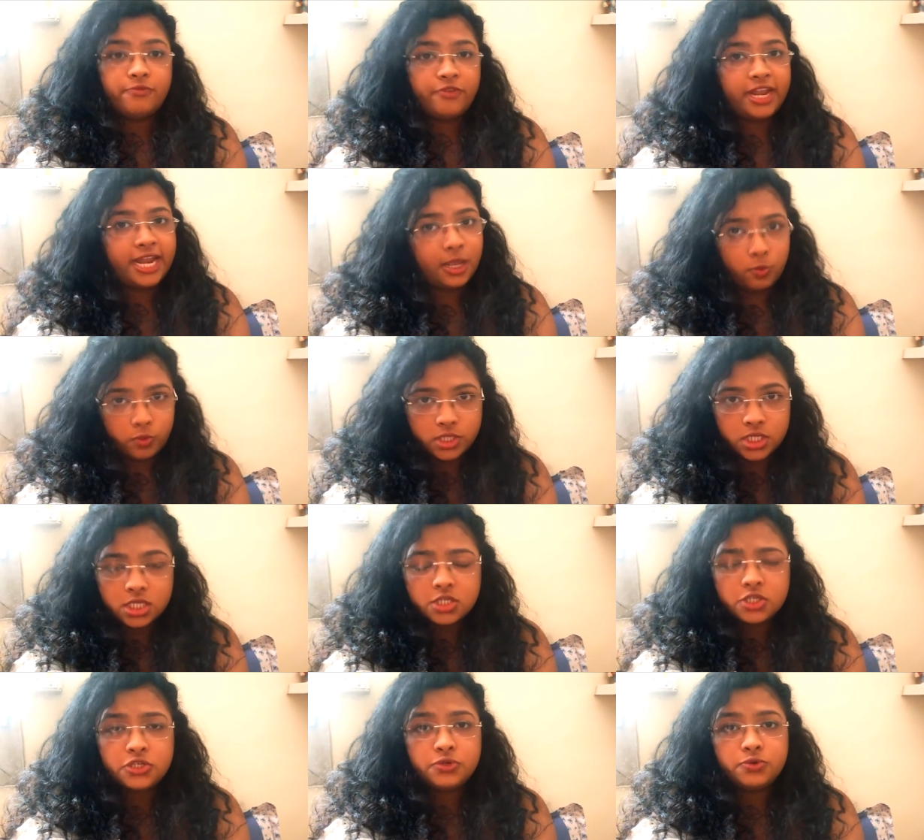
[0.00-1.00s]
where I
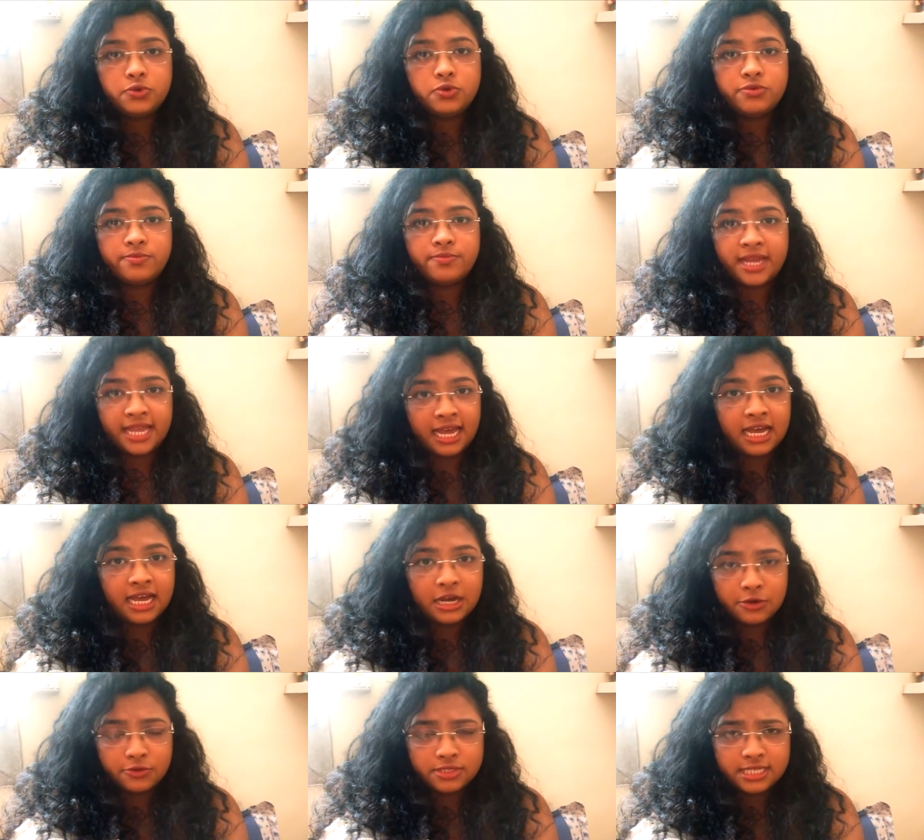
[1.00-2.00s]
work to my
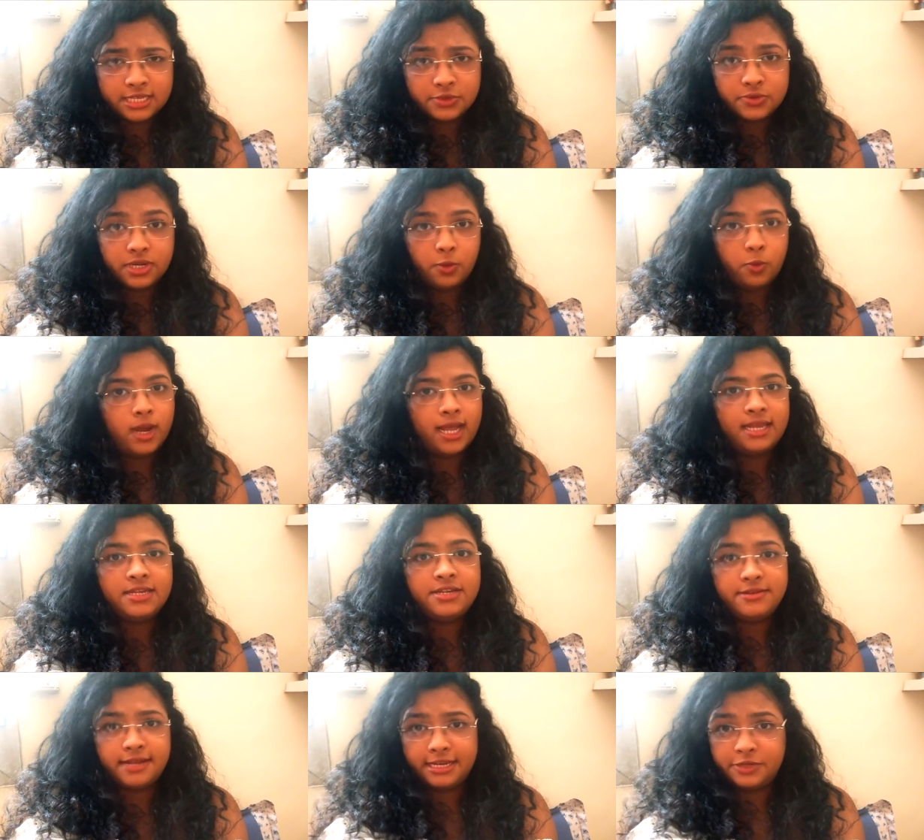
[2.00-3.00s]
house, there's only one
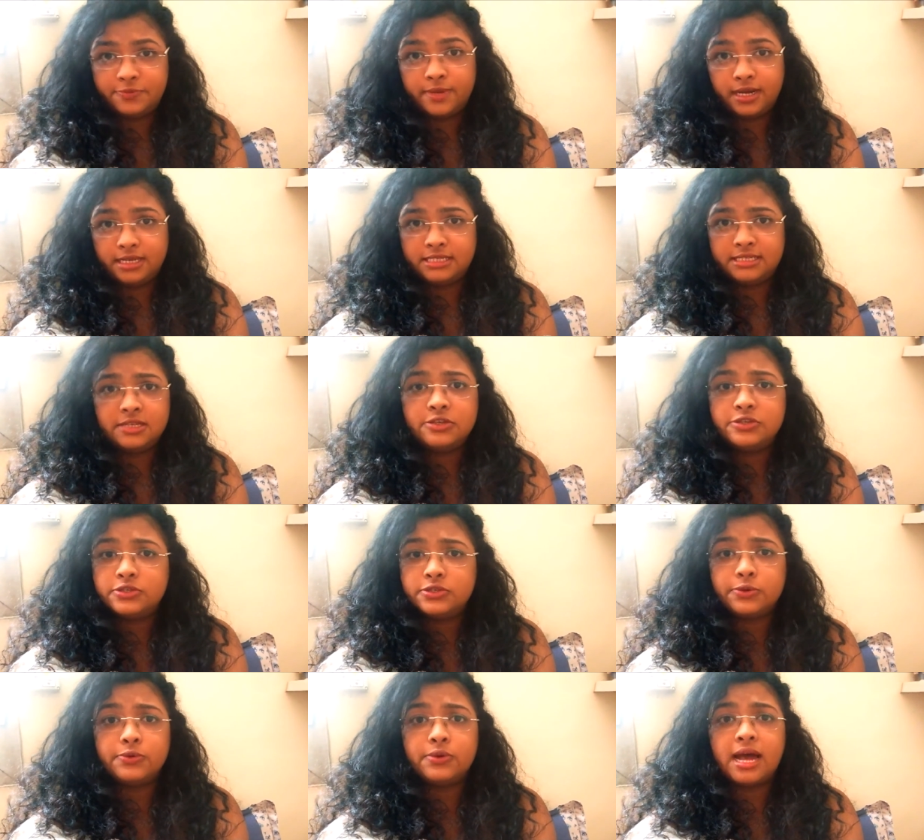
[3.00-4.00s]
direct bus,
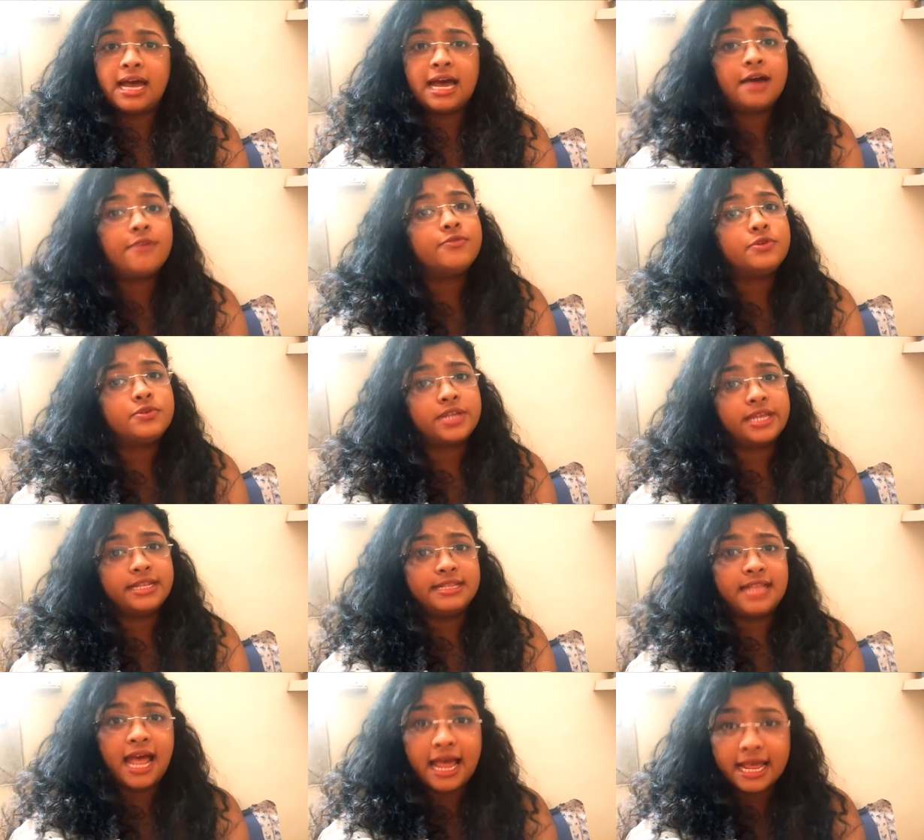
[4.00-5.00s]
so I have to
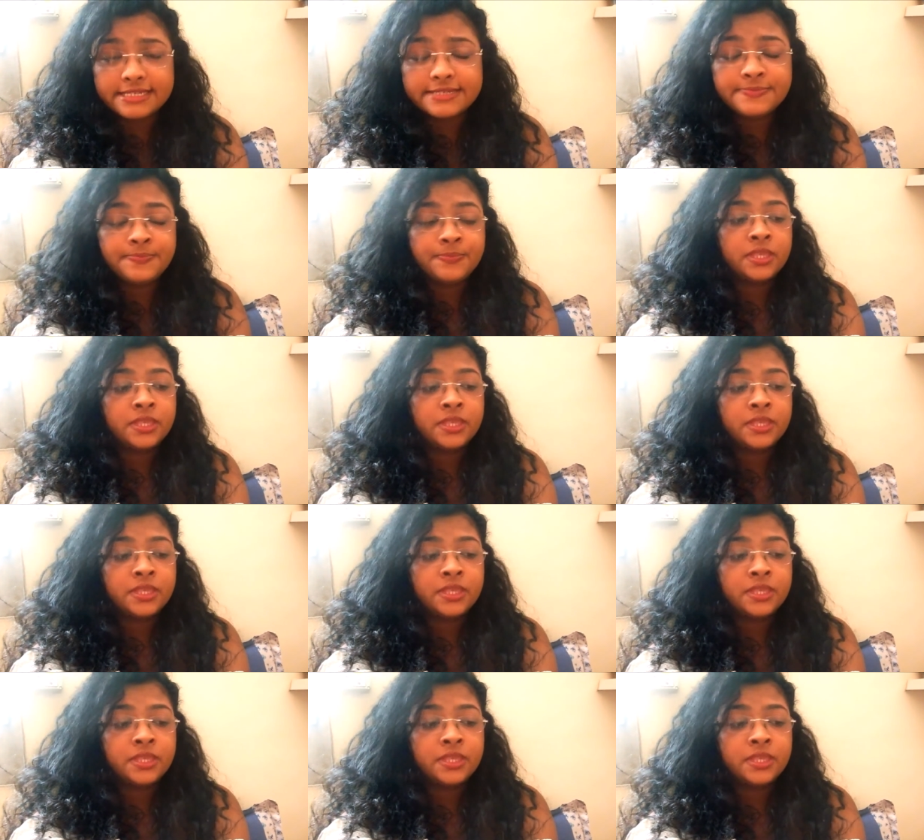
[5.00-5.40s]
take that.